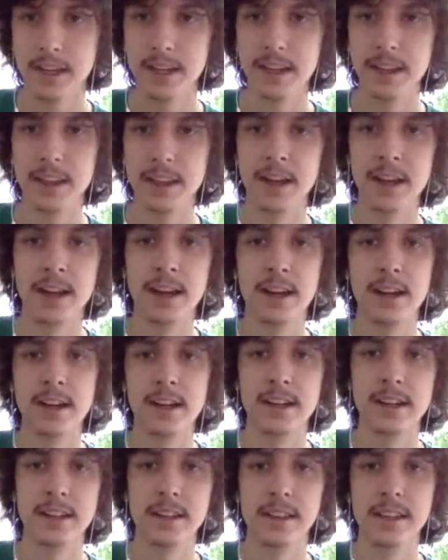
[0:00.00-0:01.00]

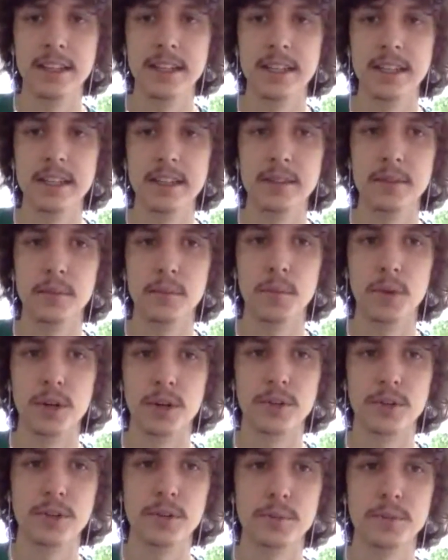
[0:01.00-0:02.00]
the work
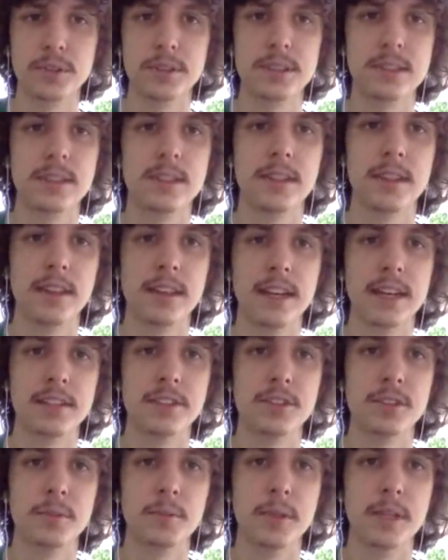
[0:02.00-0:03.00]
groups that
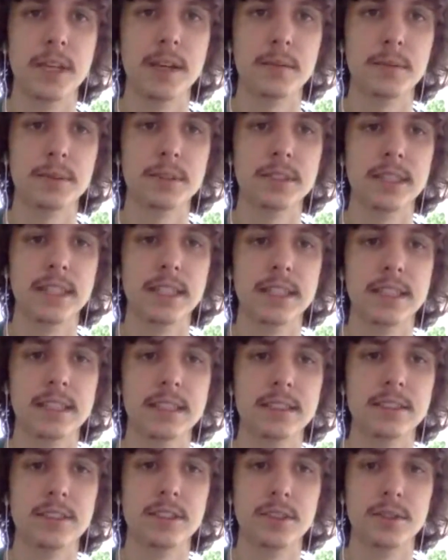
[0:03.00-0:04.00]
you'll be able to get
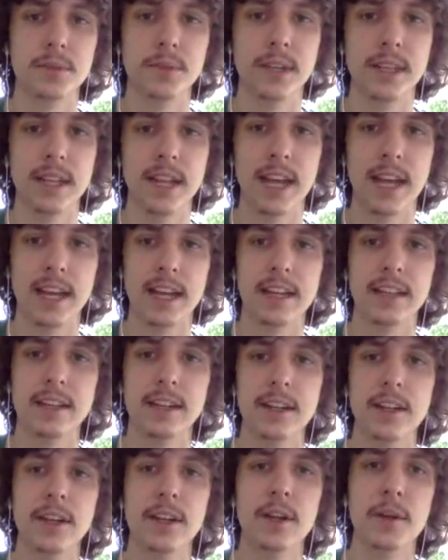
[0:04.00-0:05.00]
into and add
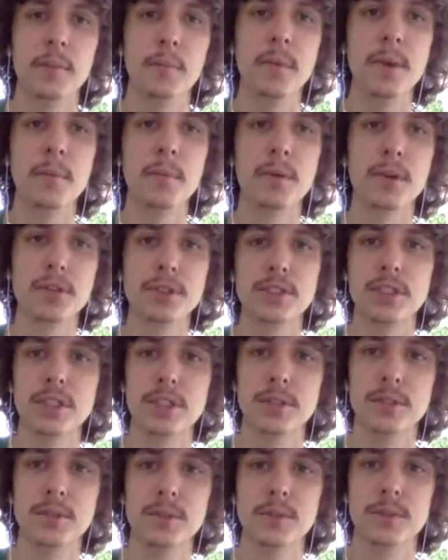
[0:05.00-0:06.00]
members
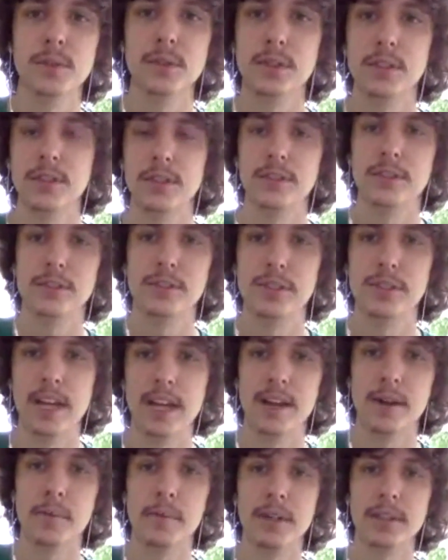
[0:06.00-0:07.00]
to, chat
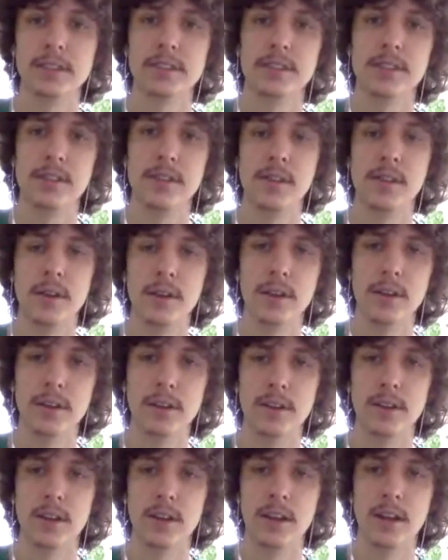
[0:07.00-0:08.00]
amongst
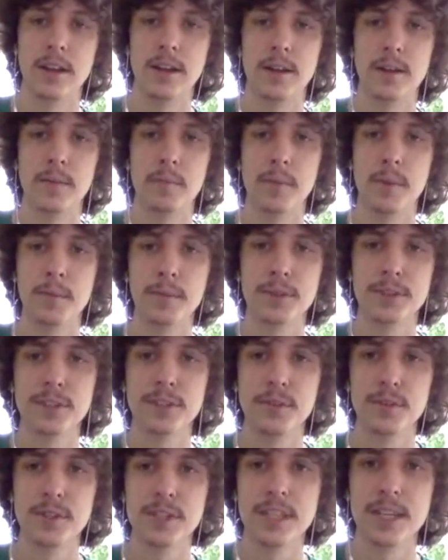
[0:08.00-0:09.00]
the members of your
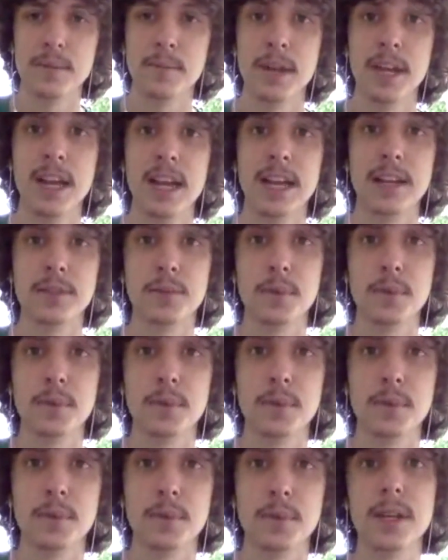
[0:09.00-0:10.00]
team, as
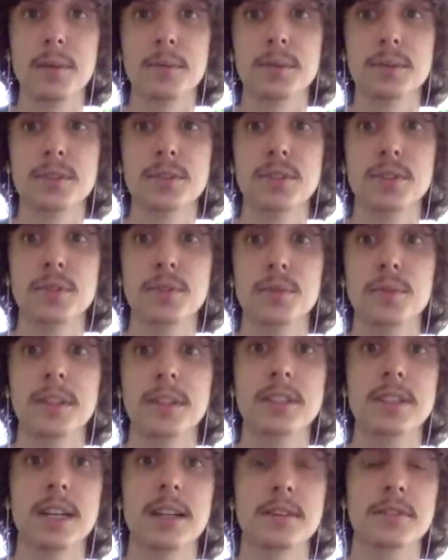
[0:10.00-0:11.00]
well as be able
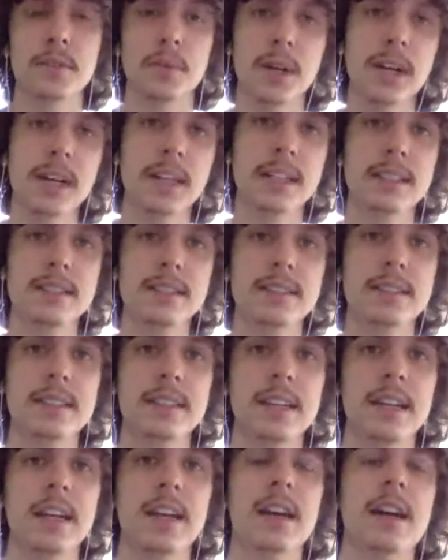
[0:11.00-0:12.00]
to reach out to
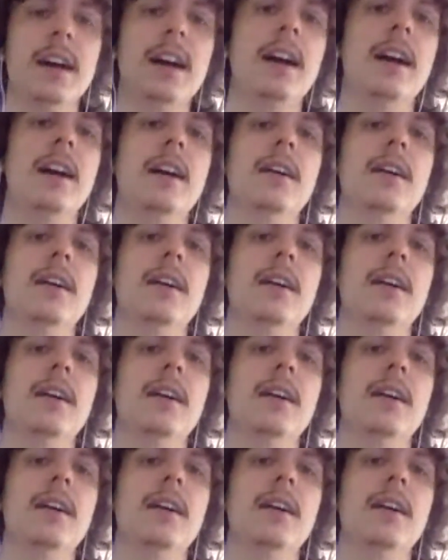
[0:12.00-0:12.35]
us